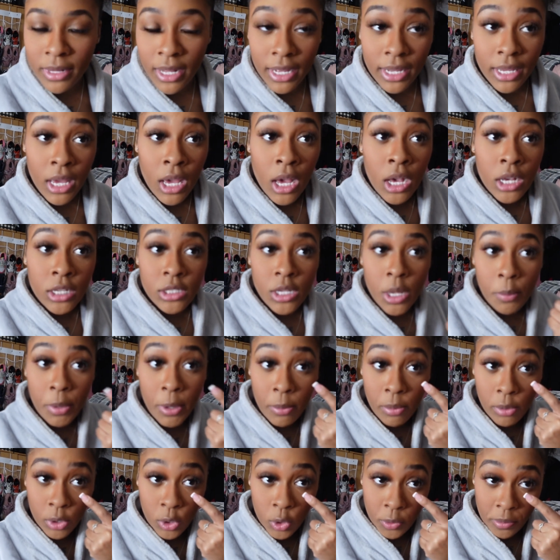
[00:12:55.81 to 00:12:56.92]
Like some
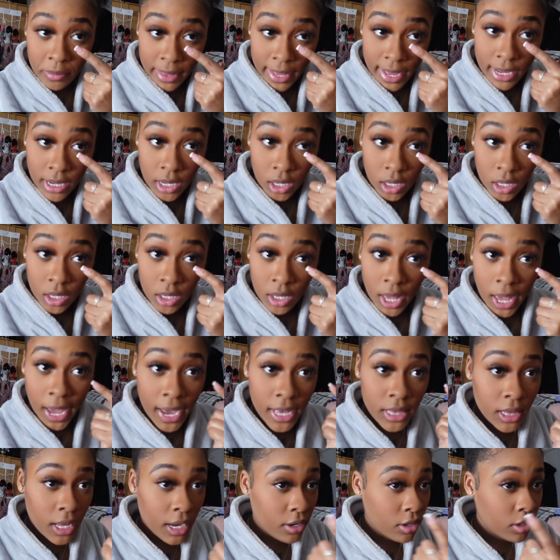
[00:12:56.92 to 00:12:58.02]
people do black uh,
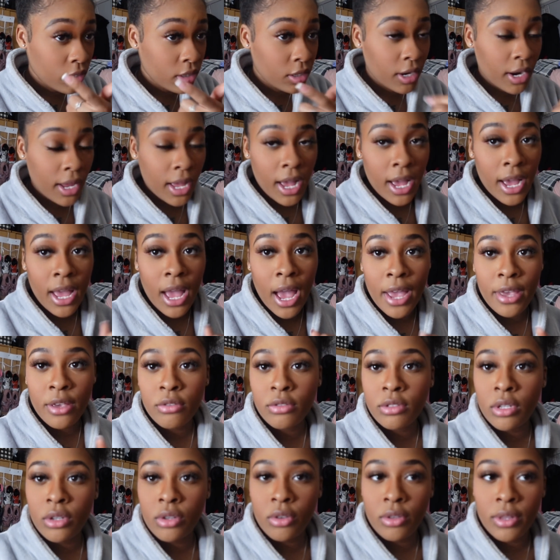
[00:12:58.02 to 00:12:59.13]
eyeliner under their eye. I
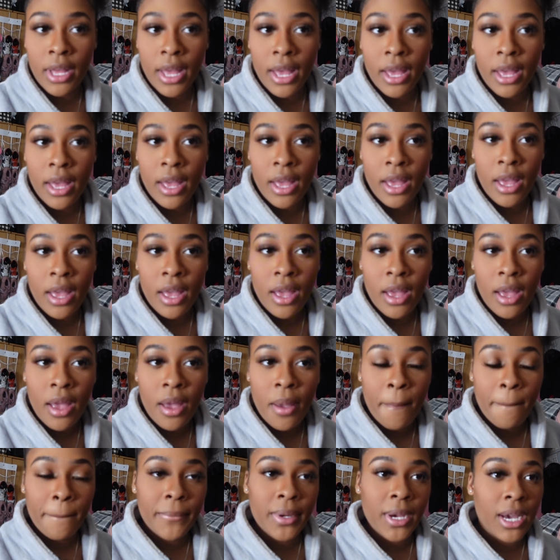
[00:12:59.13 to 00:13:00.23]
used to do that,
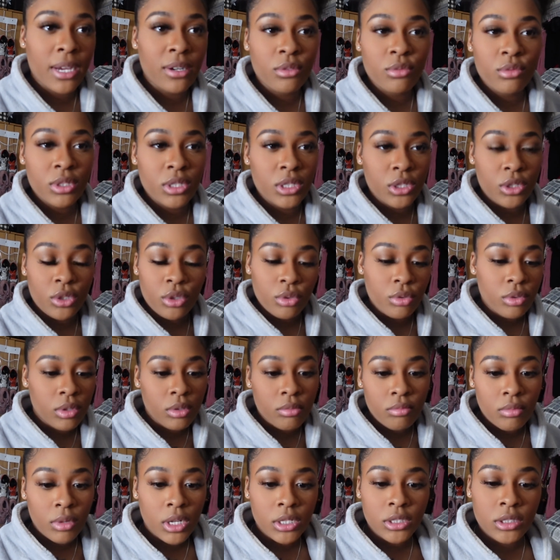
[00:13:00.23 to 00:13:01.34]
but I don't really do
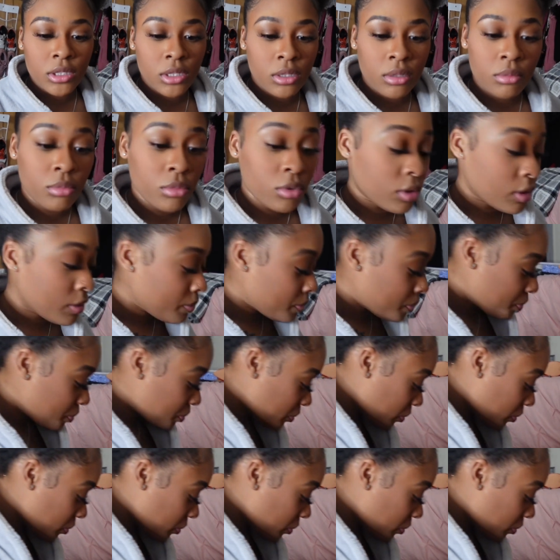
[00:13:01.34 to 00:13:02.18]
it much anymore.